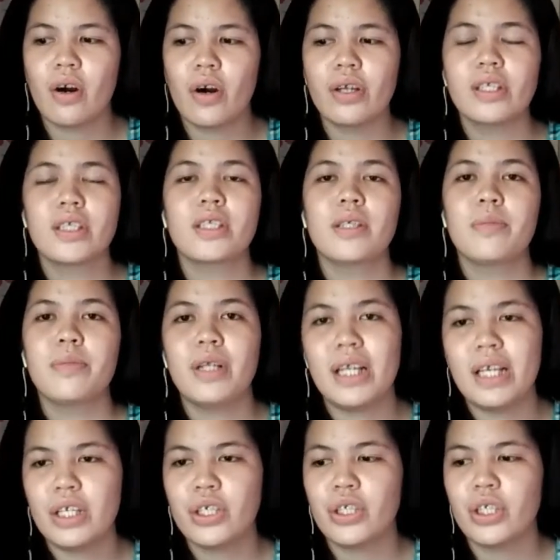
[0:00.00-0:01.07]
or
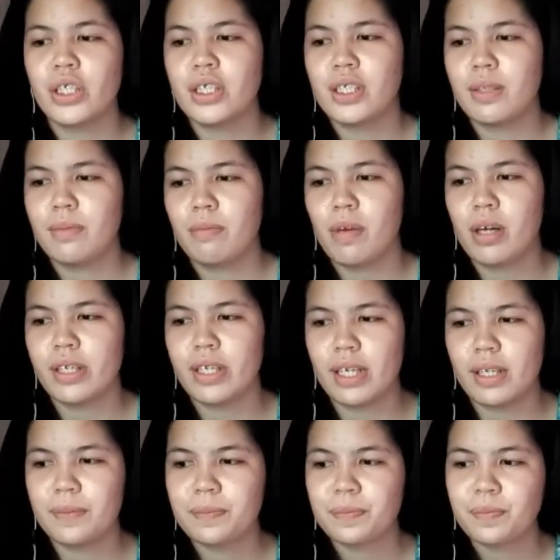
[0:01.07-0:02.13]
stimulation model.